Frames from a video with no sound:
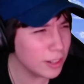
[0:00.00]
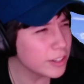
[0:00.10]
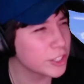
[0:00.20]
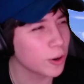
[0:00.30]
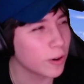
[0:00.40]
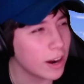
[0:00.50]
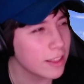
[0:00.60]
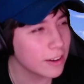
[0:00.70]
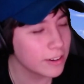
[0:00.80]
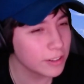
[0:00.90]
it looked short. I
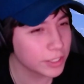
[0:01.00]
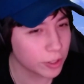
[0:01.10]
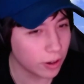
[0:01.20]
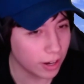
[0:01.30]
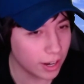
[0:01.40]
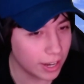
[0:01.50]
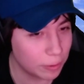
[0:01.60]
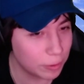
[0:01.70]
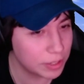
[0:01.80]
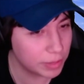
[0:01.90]
thought it looked short. Uh, it
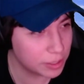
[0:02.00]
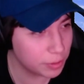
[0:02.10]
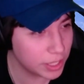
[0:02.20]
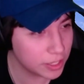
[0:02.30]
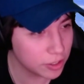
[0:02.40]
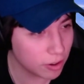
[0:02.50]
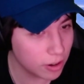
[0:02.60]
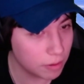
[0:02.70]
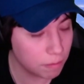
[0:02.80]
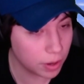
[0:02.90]
wasn't meant to be that
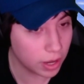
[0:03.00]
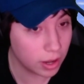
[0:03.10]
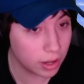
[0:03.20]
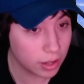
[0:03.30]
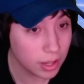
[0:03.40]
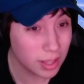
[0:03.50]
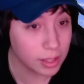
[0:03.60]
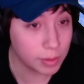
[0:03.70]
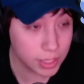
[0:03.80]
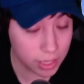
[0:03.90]
short, but
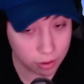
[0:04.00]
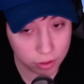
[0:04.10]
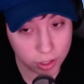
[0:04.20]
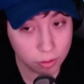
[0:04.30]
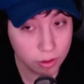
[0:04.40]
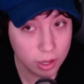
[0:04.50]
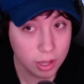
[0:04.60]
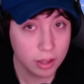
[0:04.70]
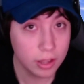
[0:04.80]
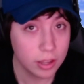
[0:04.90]
let me tell you,
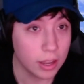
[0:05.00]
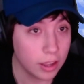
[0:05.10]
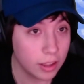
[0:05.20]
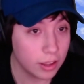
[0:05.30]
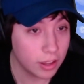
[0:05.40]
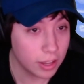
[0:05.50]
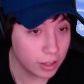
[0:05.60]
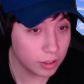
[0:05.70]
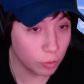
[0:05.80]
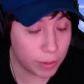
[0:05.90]

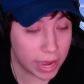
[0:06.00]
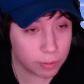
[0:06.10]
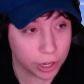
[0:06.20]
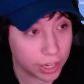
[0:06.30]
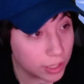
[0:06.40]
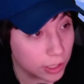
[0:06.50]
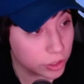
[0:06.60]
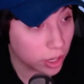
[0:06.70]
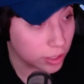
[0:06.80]
Bad Boy Halo is